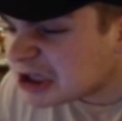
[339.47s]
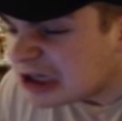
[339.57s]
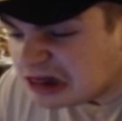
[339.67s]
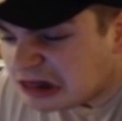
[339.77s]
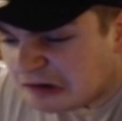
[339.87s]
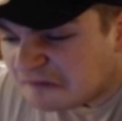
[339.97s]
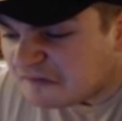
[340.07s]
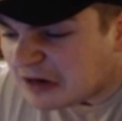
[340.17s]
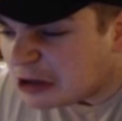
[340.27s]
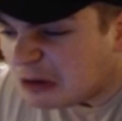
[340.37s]
so
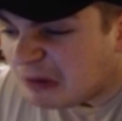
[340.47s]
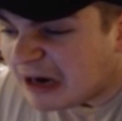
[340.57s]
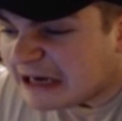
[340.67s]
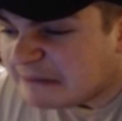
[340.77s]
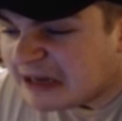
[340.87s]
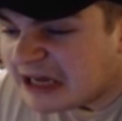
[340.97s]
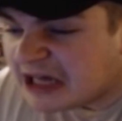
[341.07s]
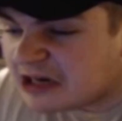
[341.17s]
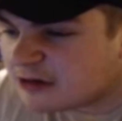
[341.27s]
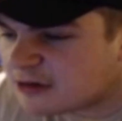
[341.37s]
far away,
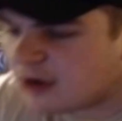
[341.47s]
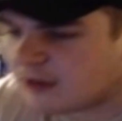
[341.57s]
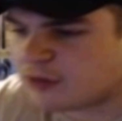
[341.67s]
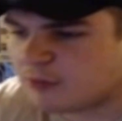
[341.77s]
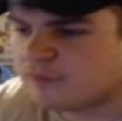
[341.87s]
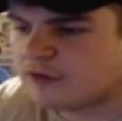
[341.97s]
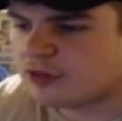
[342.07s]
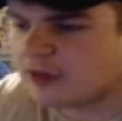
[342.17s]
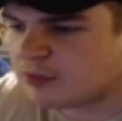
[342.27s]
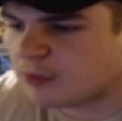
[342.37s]
man. Let's move
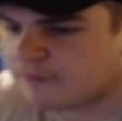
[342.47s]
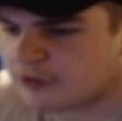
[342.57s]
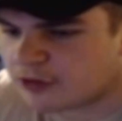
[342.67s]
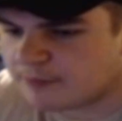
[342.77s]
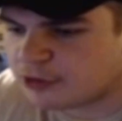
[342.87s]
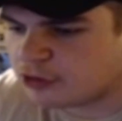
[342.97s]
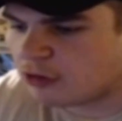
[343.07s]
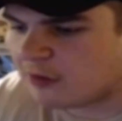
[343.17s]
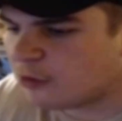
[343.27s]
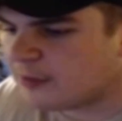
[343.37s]
this. Let's move this
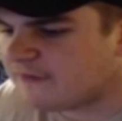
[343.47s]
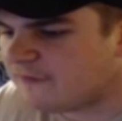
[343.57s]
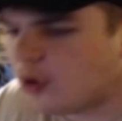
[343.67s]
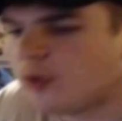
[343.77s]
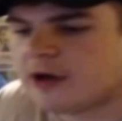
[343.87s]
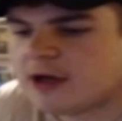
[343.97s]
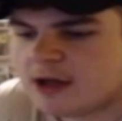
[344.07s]
computer a little bit forward.